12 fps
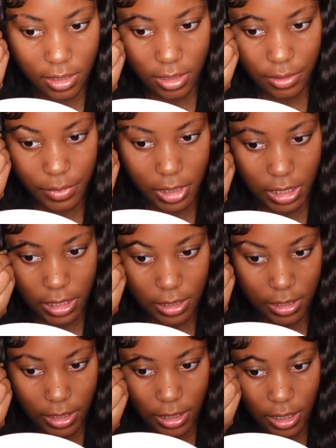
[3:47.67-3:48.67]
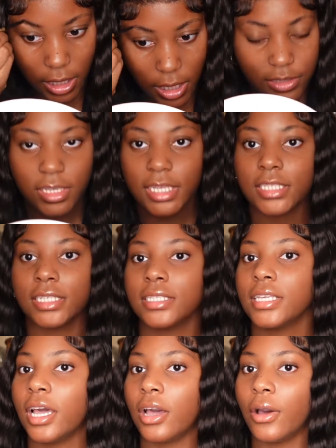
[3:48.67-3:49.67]
immediately as you guys could
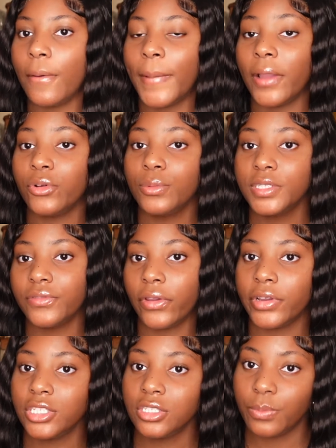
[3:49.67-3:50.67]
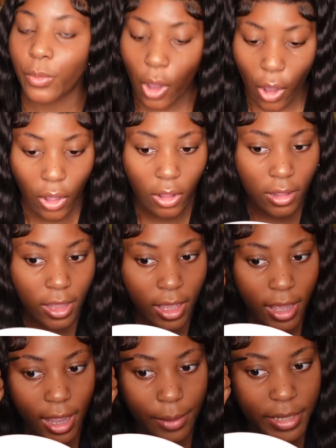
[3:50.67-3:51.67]
tell my room is very small
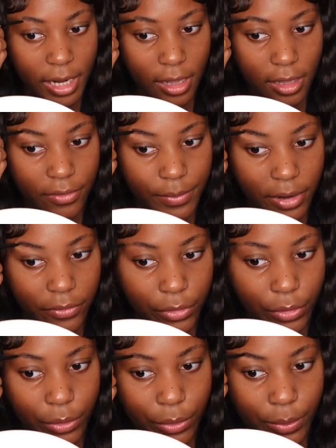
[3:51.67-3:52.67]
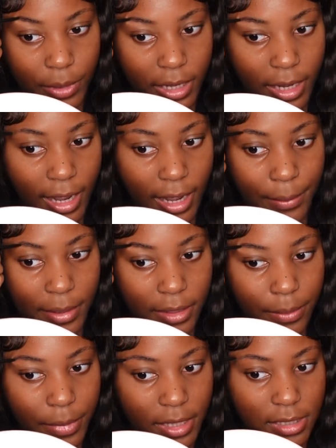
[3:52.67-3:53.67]
I mean, I love my room. Like, I made
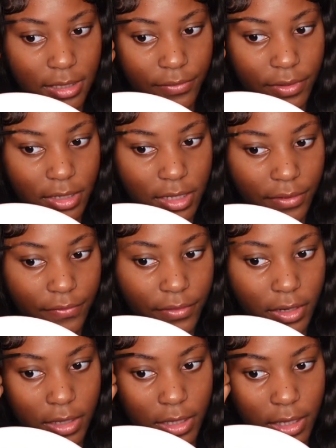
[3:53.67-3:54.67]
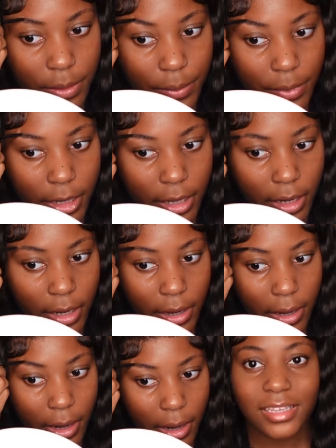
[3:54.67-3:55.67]
the best of it, definitely, but
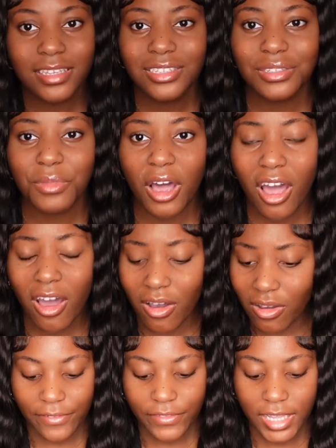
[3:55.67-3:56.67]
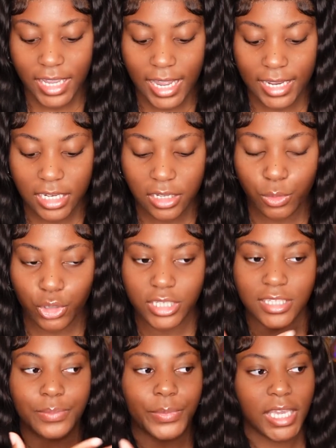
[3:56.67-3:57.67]
it's small. I feel like I need more
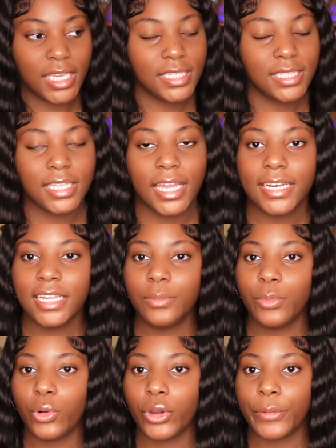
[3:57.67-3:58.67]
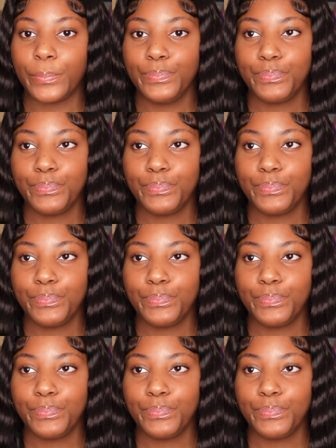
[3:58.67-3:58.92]
space. I need more